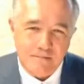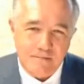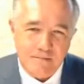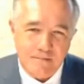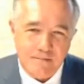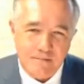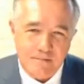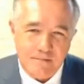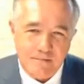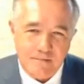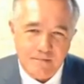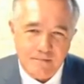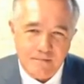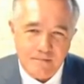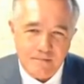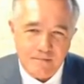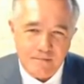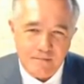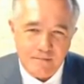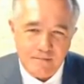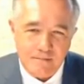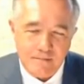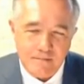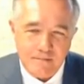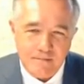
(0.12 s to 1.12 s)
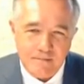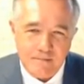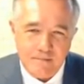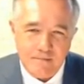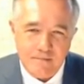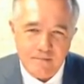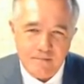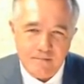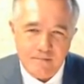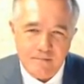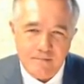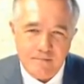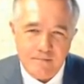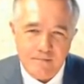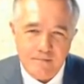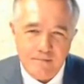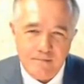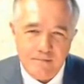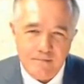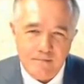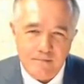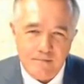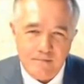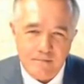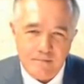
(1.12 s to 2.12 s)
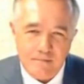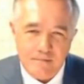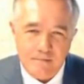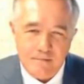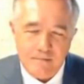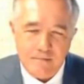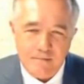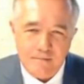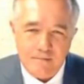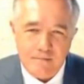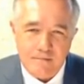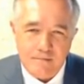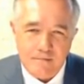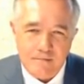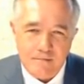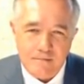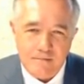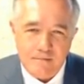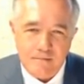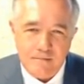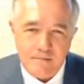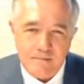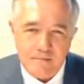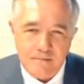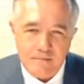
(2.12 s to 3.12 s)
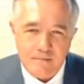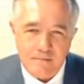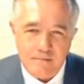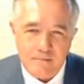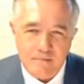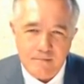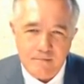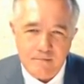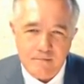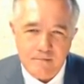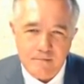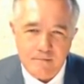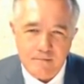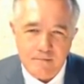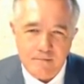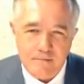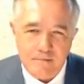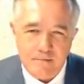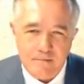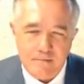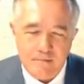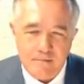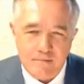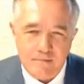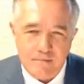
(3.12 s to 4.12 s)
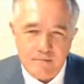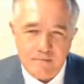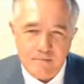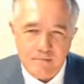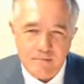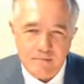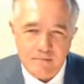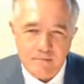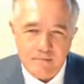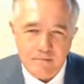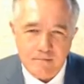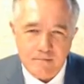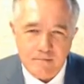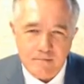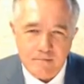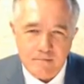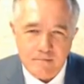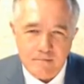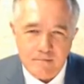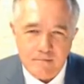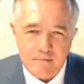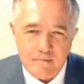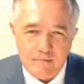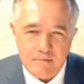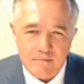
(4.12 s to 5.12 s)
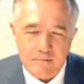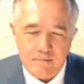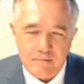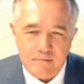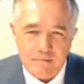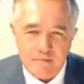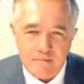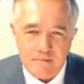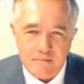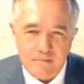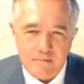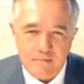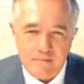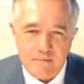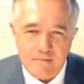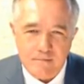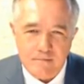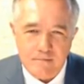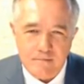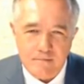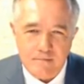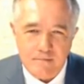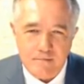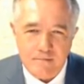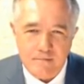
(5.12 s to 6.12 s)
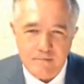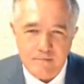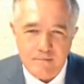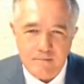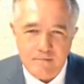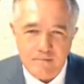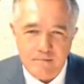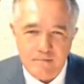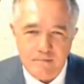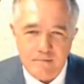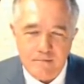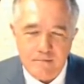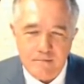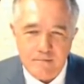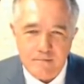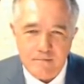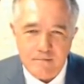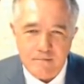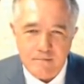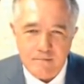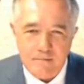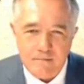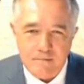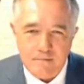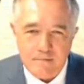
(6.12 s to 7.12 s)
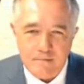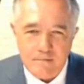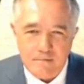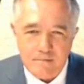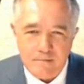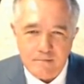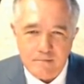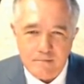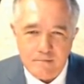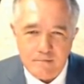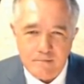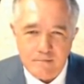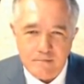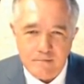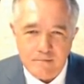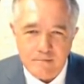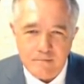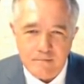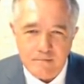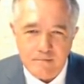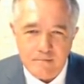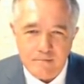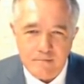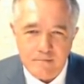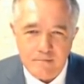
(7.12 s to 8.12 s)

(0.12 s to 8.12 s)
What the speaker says: (silent)